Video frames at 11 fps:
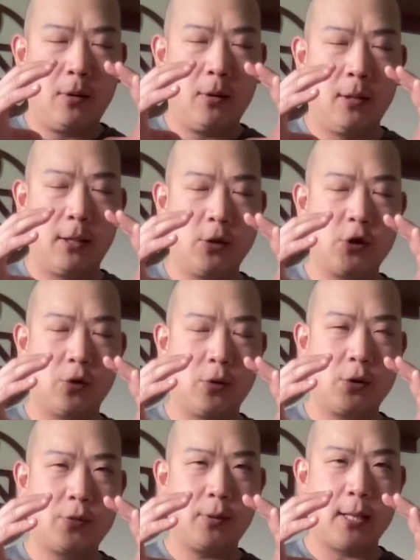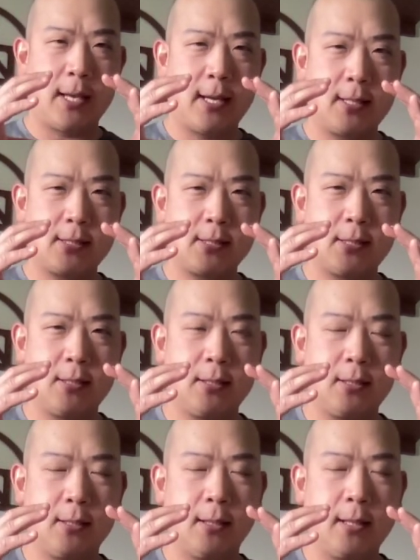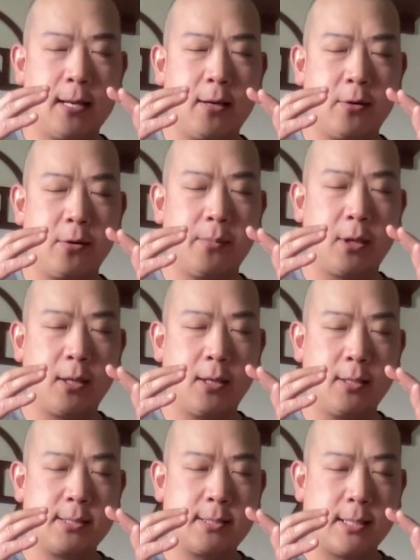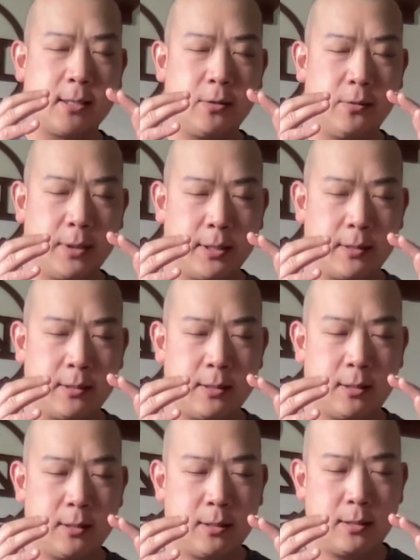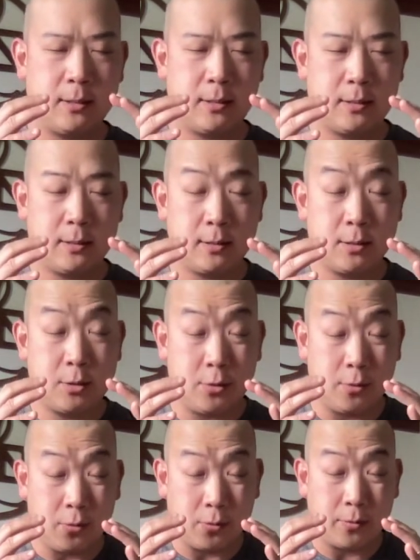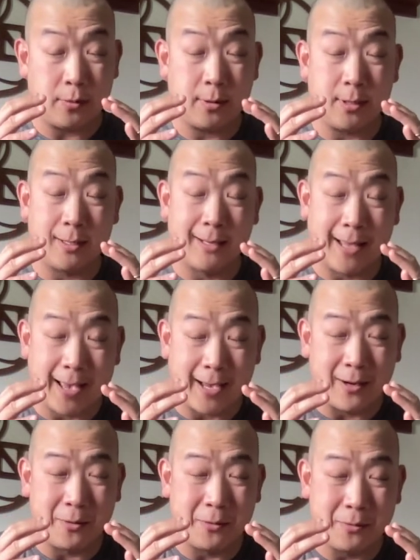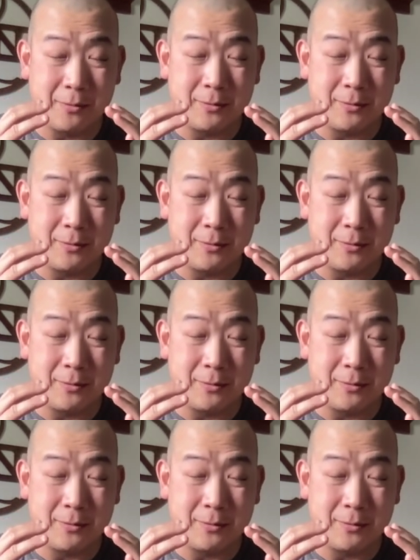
Let your shoulders relax. Allow your body to settle in to the now.